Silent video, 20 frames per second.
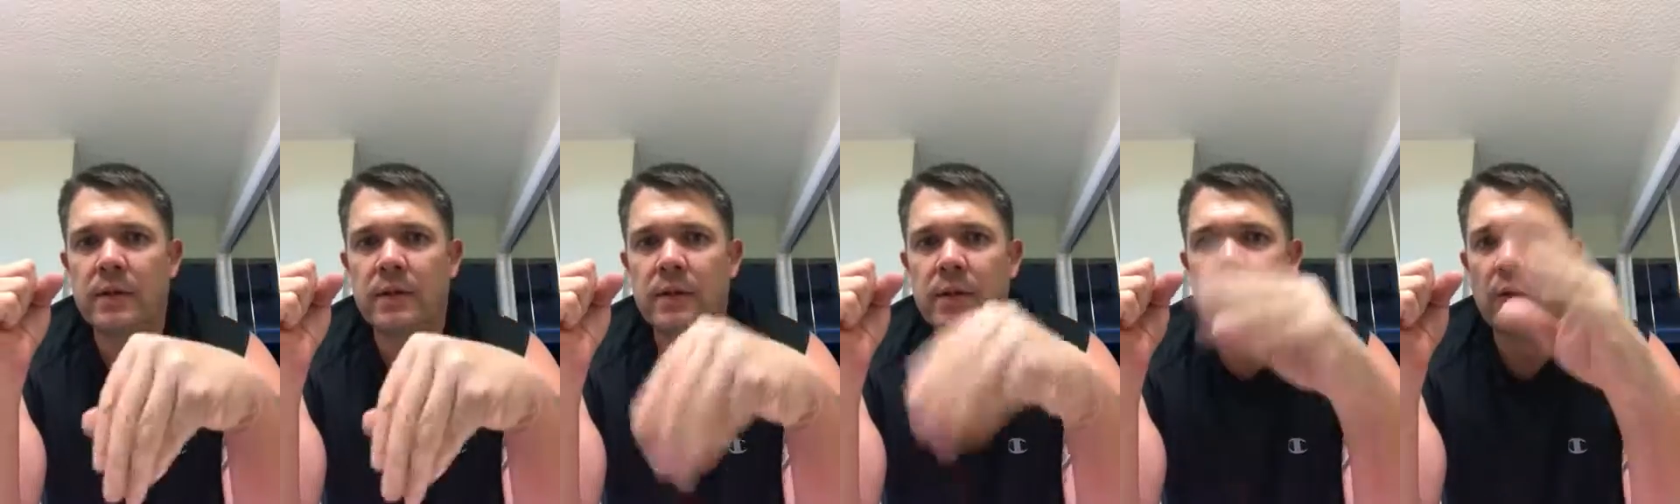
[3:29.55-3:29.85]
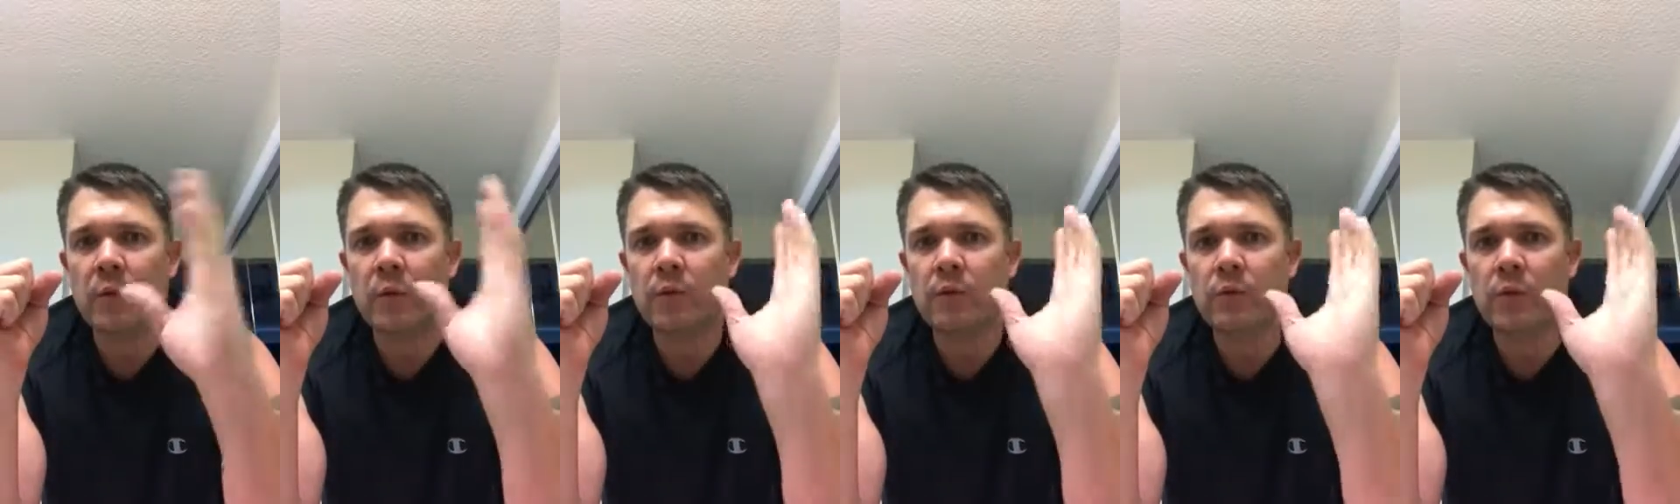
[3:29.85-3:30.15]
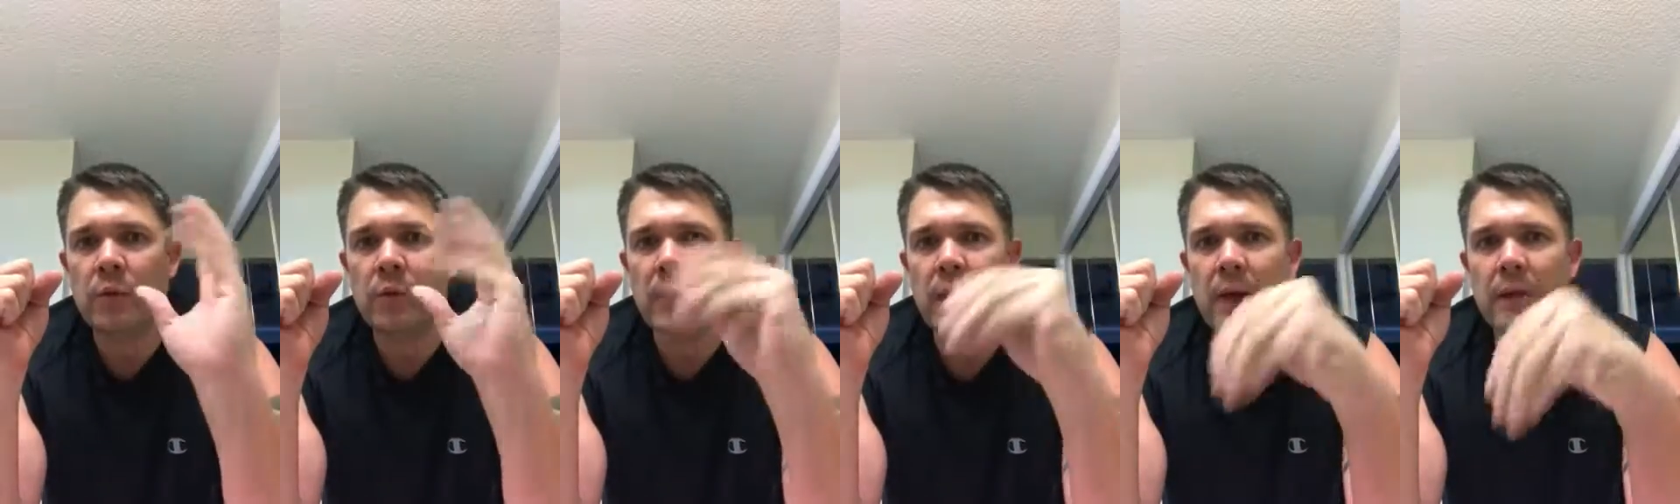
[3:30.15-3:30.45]

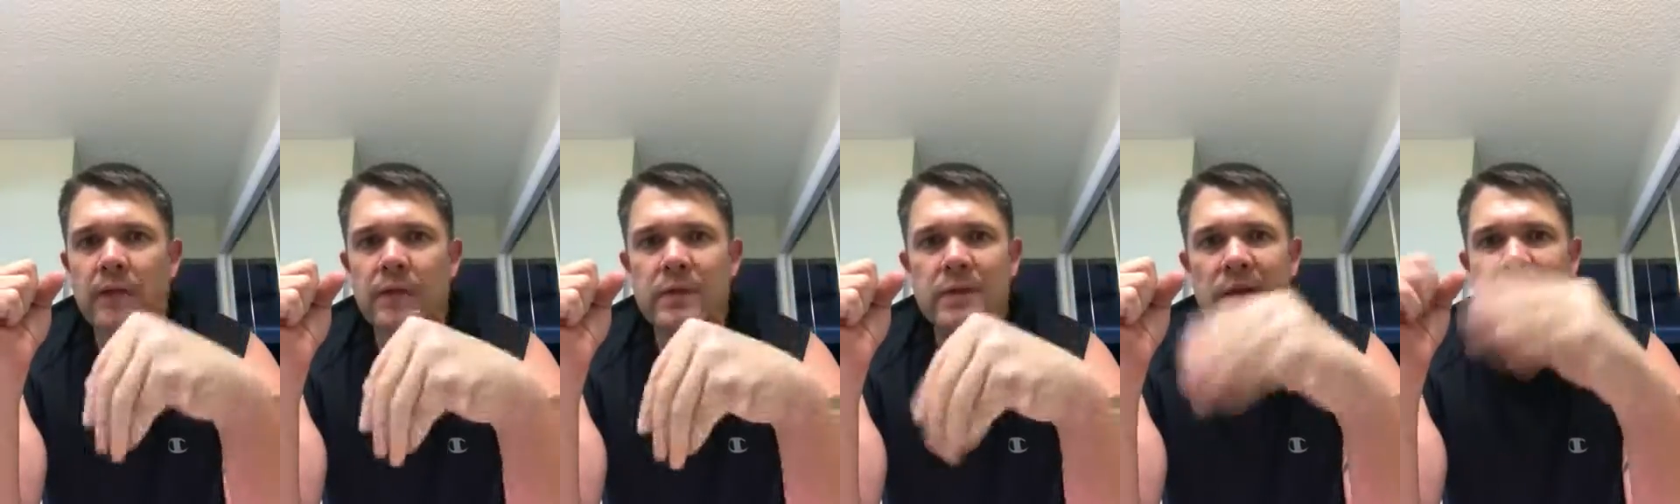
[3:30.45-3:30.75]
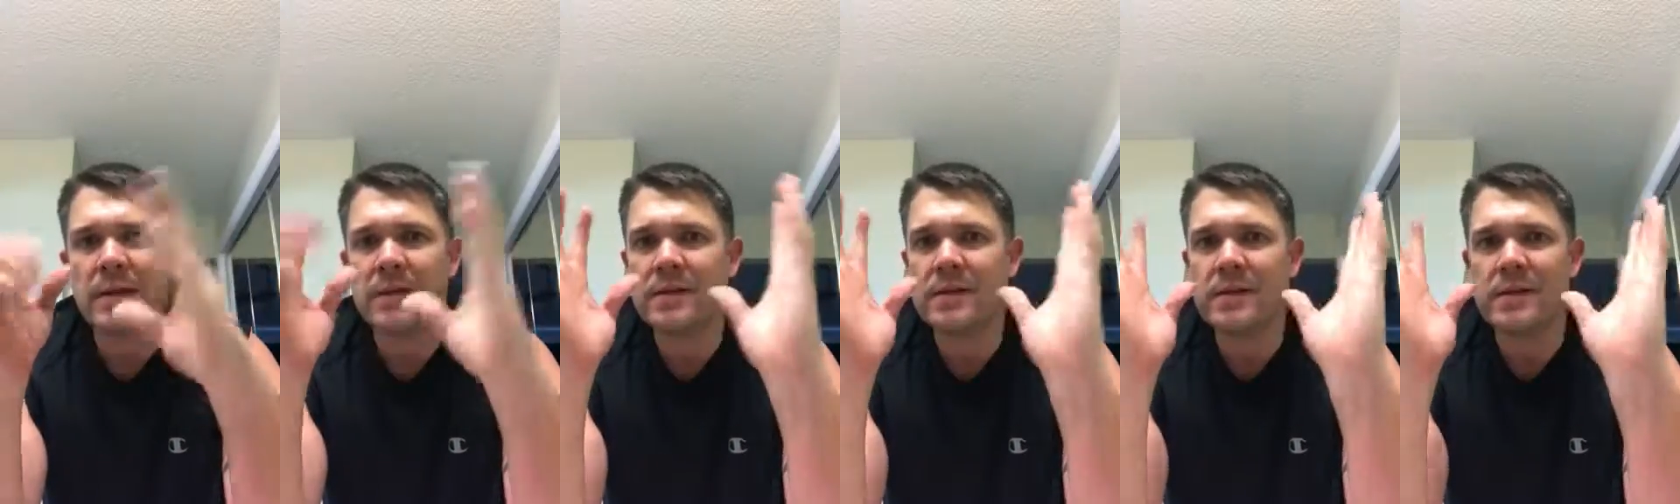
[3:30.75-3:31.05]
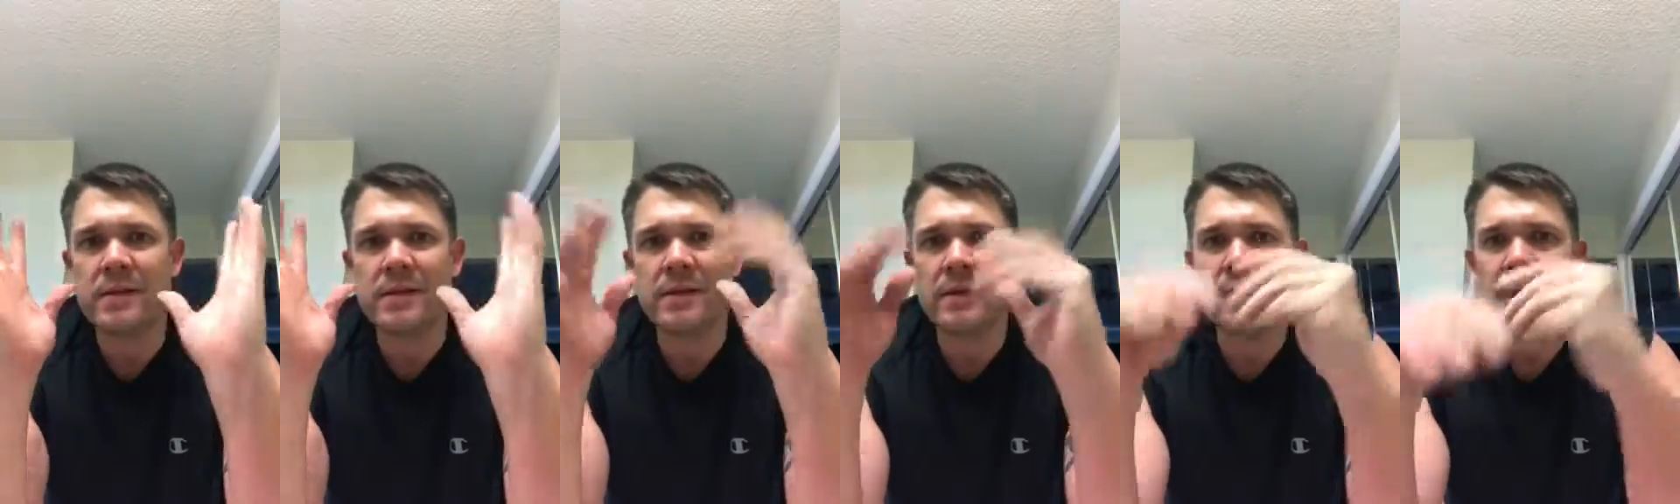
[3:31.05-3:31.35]
doing the
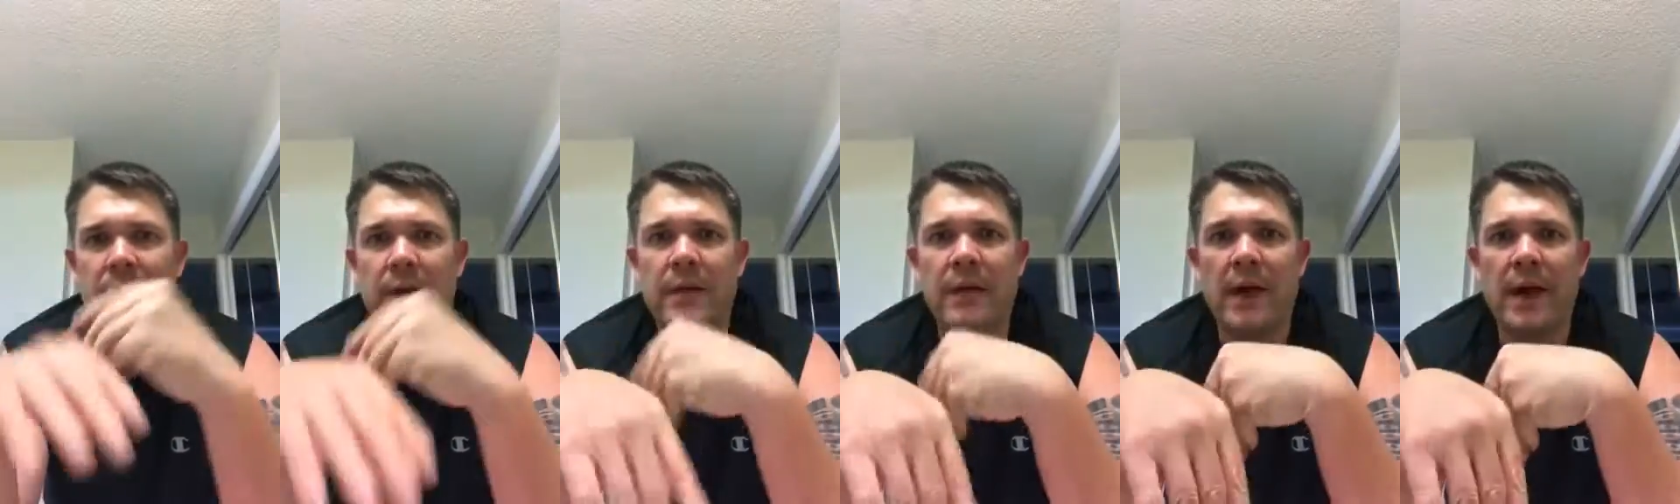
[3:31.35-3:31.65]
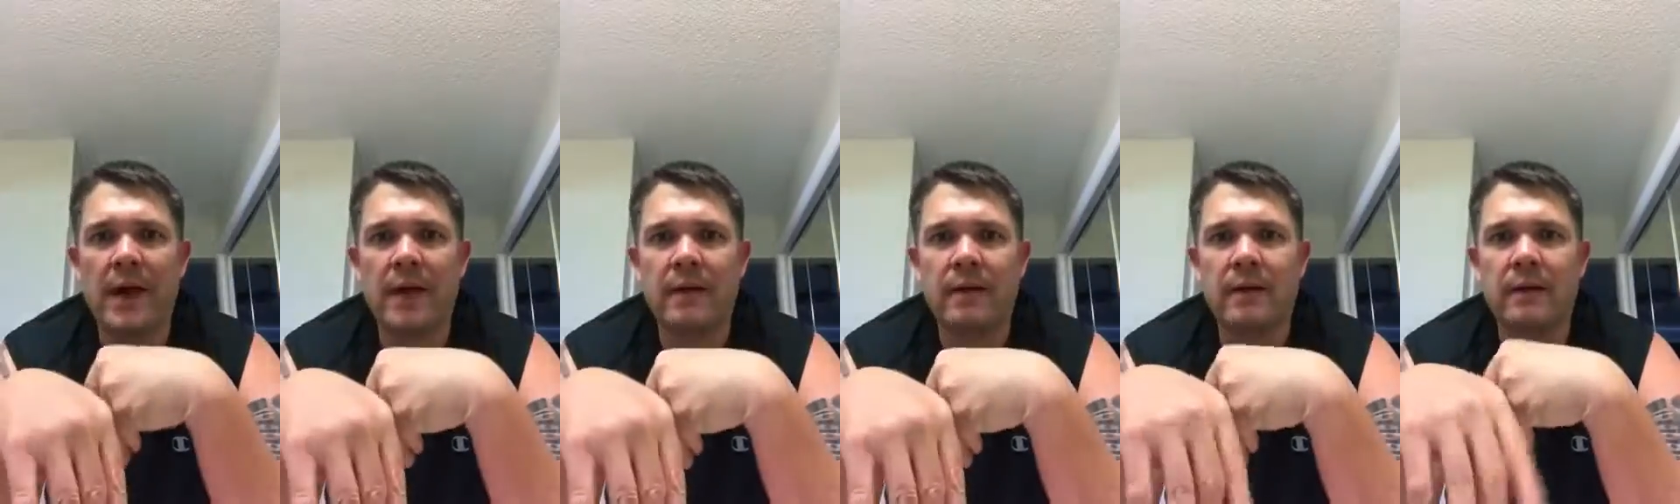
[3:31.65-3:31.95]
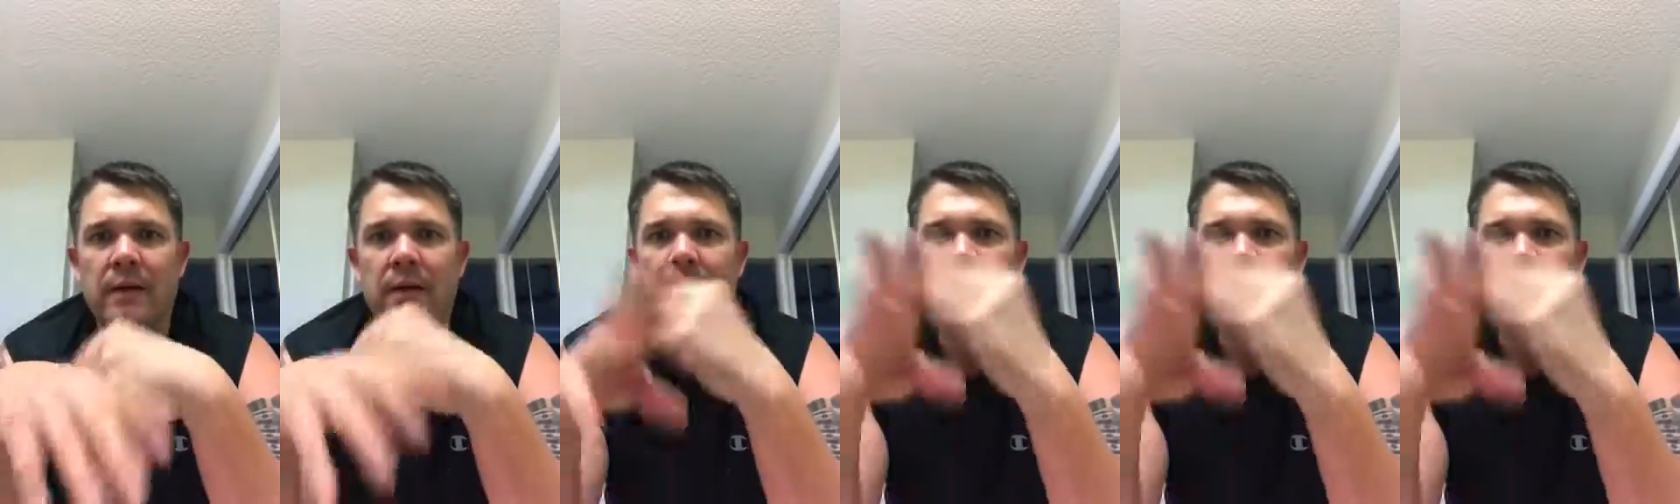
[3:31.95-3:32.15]
exercises and stuff like that,